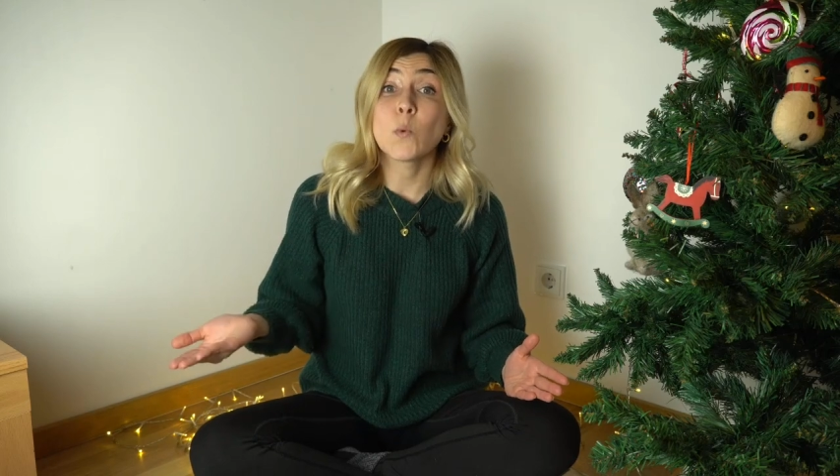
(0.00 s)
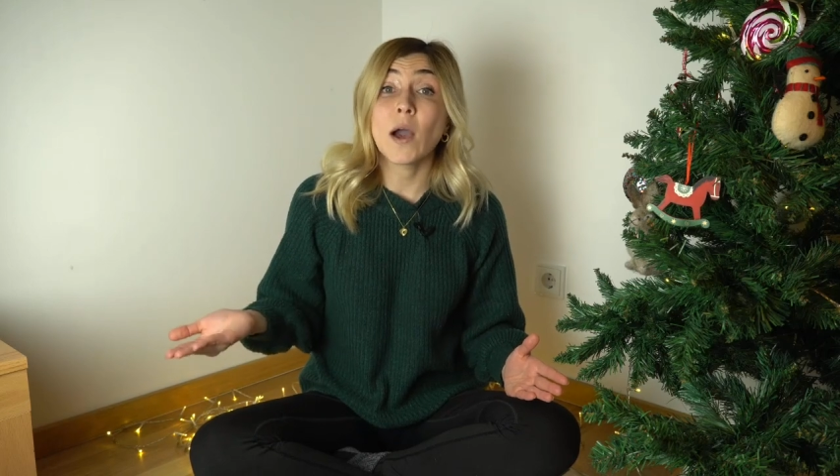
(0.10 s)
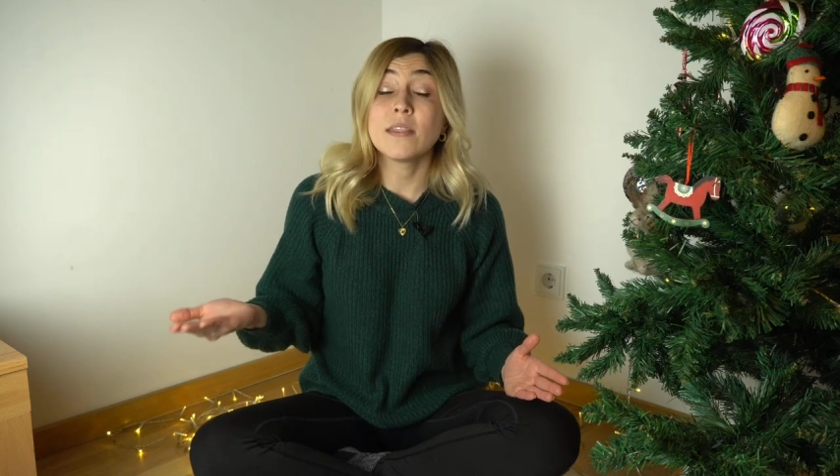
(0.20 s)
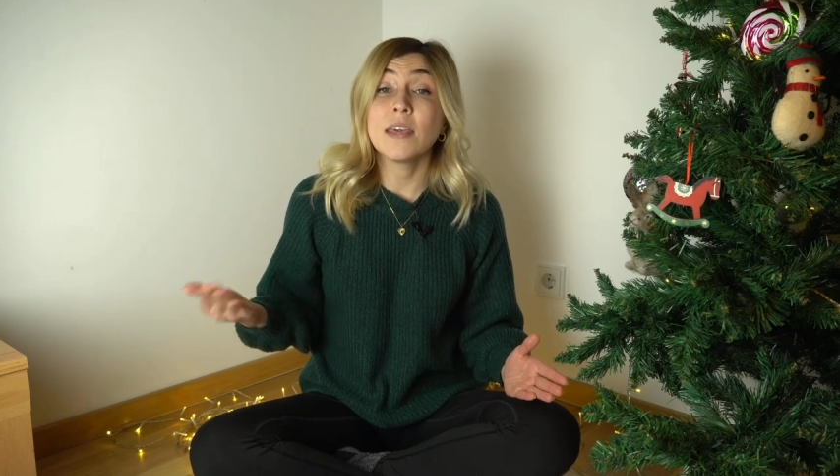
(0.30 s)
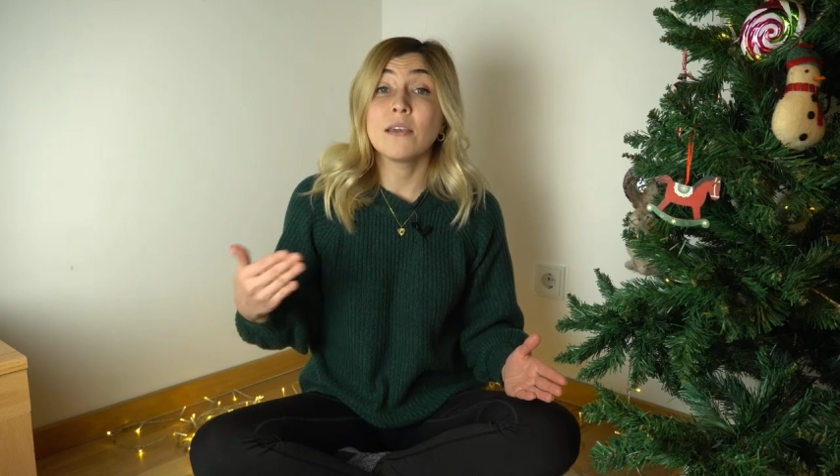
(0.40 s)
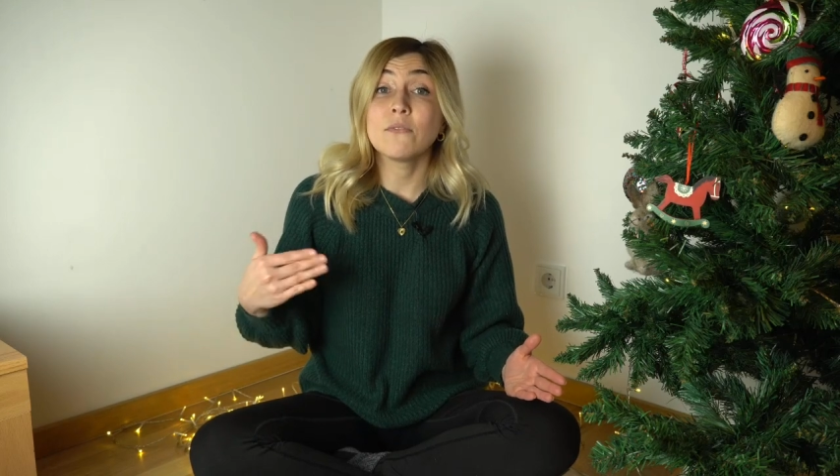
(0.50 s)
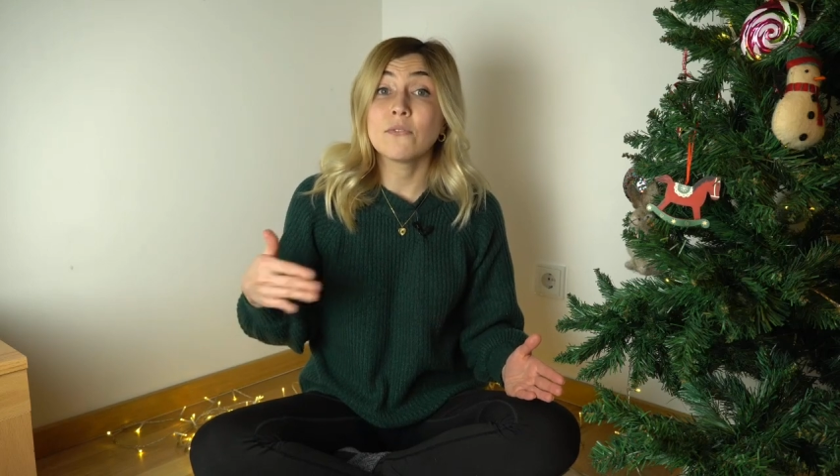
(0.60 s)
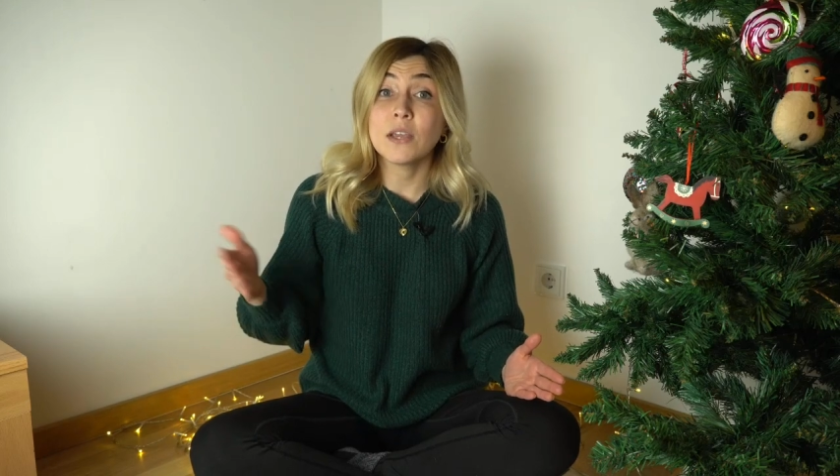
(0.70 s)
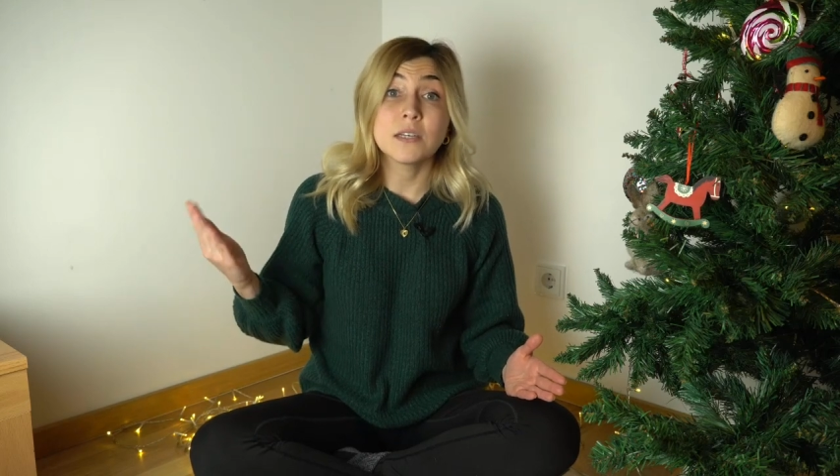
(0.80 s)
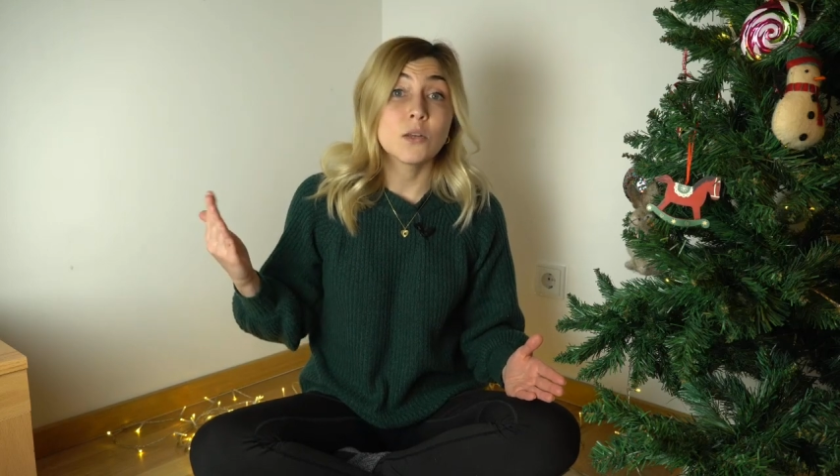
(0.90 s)
why they
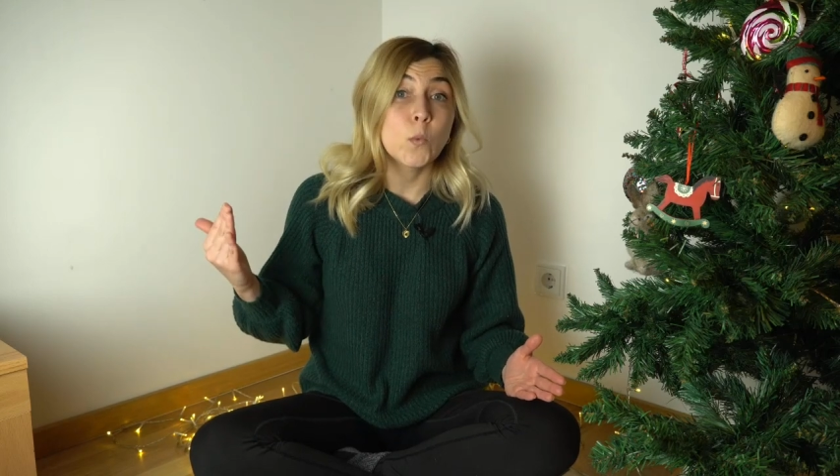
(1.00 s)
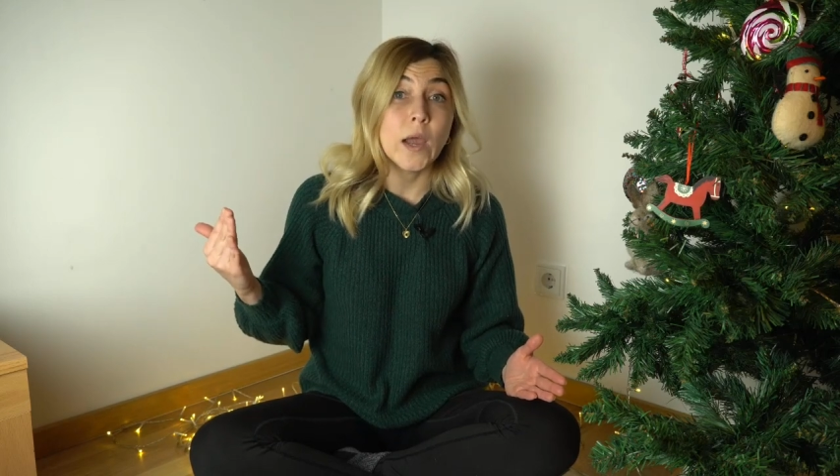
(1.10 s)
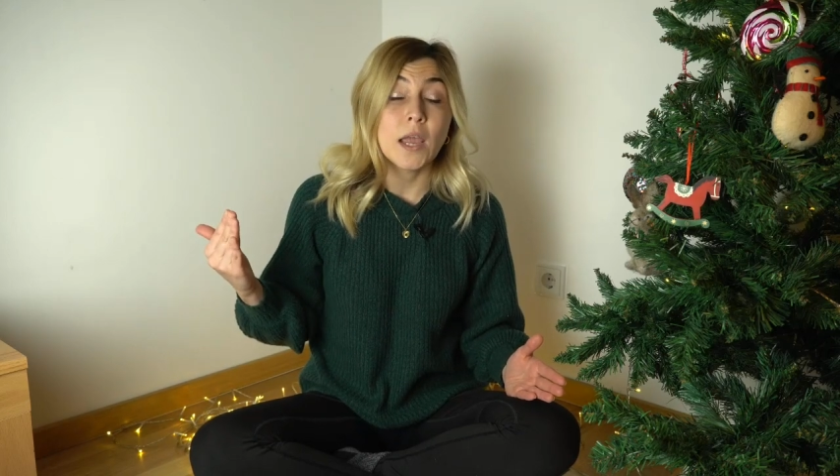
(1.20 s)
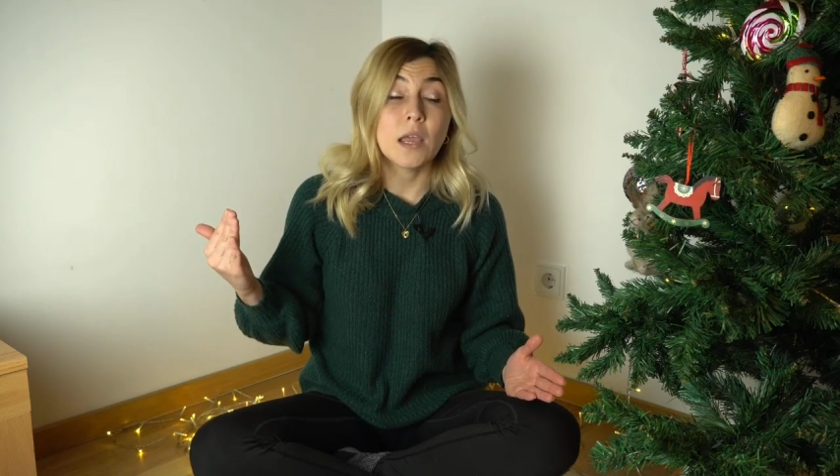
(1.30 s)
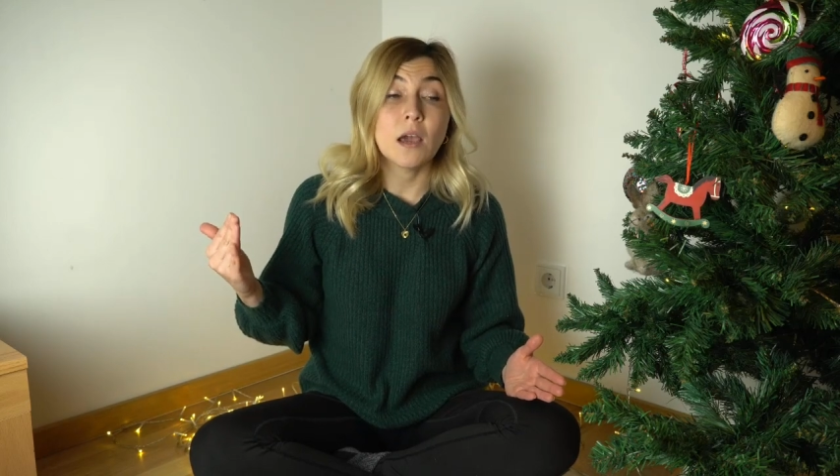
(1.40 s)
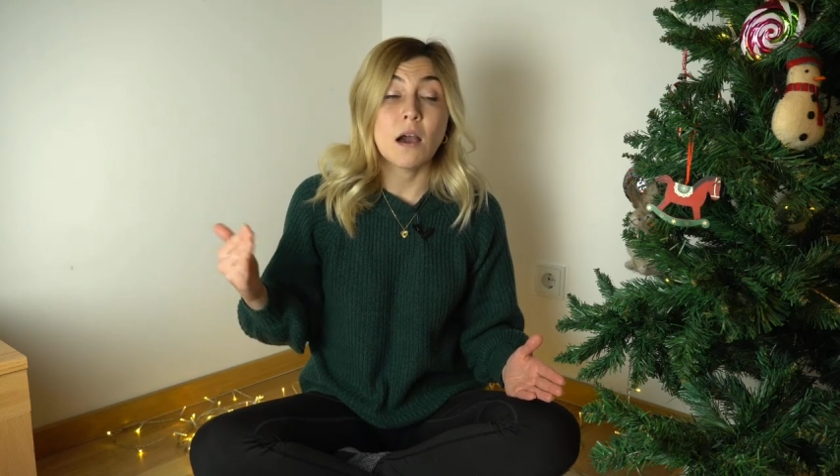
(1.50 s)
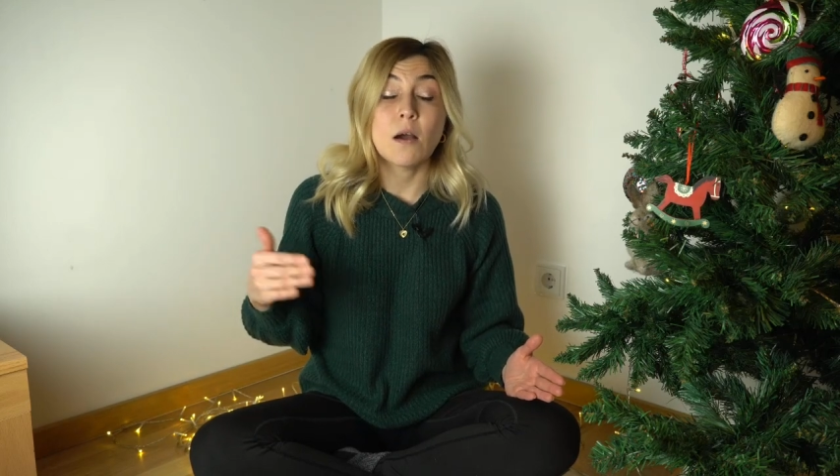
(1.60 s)
faded away